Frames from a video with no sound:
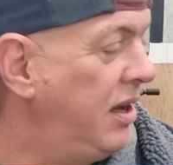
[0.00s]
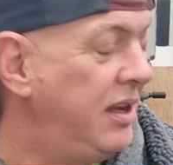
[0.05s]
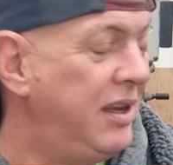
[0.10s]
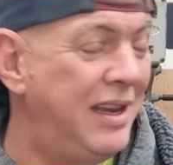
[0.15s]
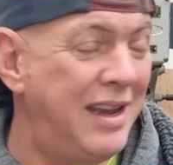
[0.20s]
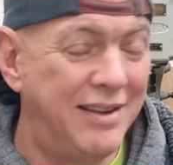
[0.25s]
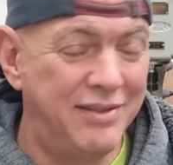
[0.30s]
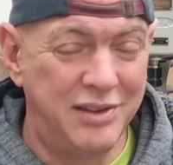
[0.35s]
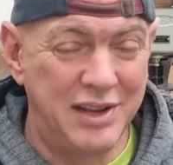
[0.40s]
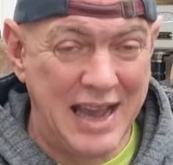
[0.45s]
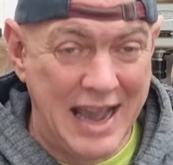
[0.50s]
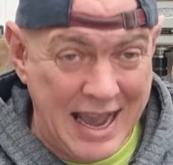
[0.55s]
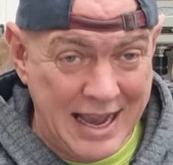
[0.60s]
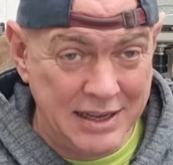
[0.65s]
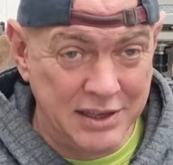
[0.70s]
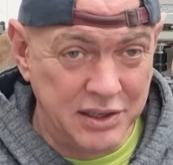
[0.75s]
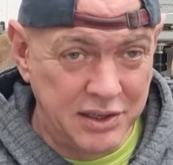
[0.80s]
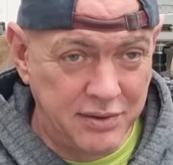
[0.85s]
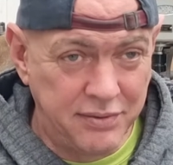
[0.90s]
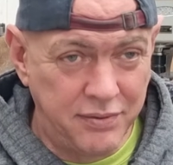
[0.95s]
You have to
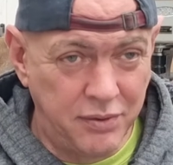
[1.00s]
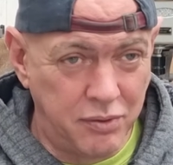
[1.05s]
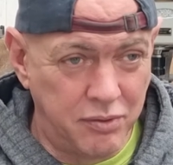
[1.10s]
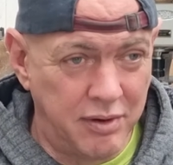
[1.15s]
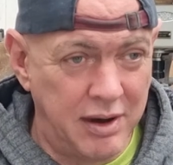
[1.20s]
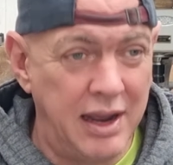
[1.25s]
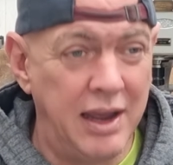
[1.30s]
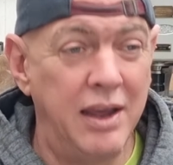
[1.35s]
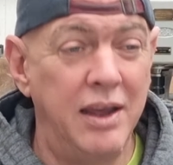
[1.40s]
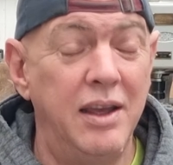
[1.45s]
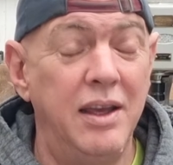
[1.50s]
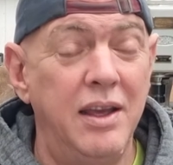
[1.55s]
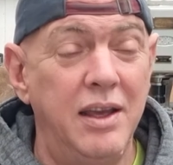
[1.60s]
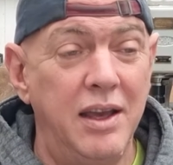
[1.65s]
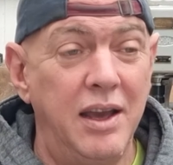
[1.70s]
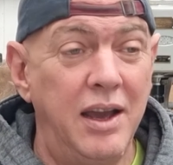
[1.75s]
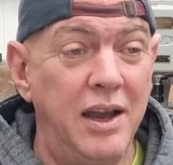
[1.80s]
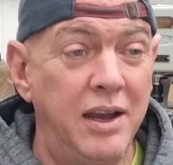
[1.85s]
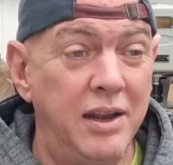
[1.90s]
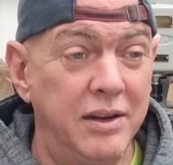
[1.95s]
ask for it,
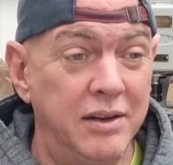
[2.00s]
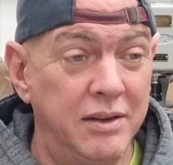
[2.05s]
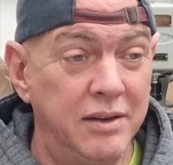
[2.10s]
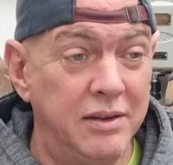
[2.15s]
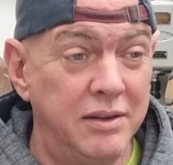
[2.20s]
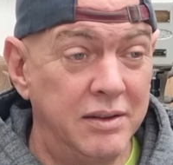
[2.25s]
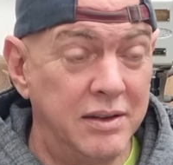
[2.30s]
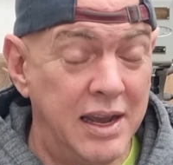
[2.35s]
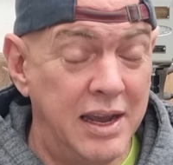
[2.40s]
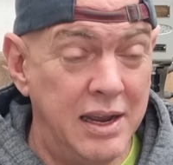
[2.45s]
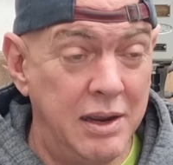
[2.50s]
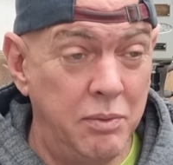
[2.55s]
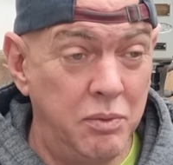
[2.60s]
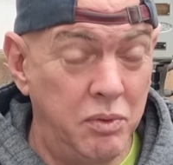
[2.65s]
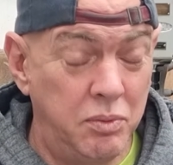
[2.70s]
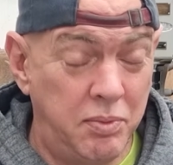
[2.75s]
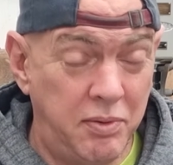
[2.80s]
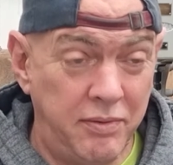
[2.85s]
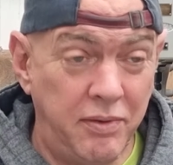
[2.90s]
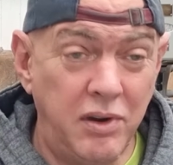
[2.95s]
and they
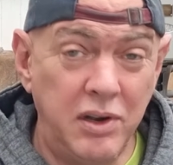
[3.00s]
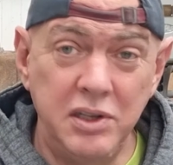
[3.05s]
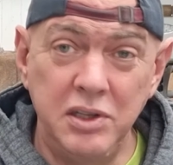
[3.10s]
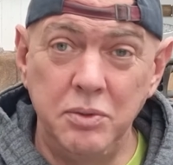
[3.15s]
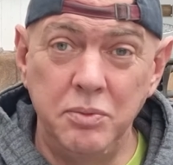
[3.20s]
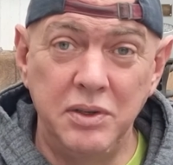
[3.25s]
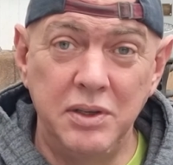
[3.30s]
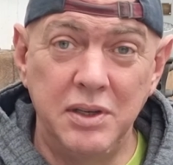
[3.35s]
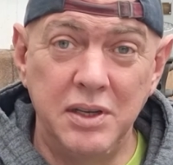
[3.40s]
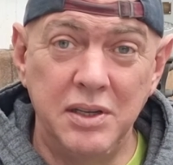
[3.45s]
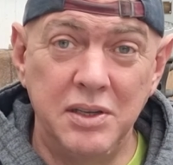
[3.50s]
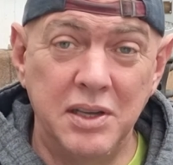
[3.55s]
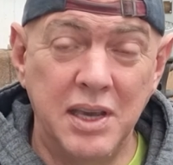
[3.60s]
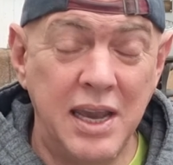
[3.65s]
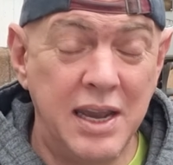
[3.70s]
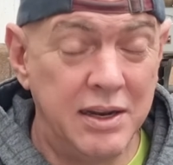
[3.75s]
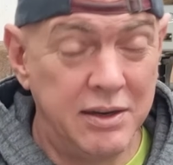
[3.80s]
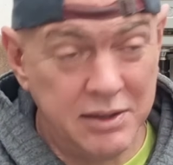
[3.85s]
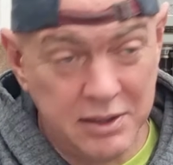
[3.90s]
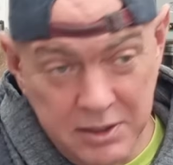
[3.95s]
will provide you with this
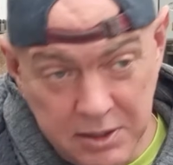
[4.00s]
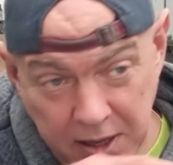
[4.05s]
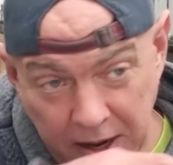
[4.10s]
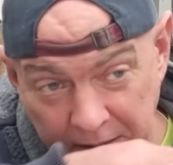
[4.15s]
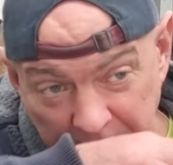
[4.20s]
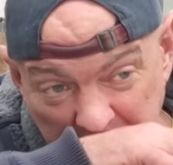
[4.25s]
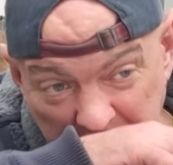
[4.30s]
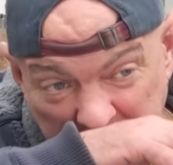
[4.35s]
kit and stuff,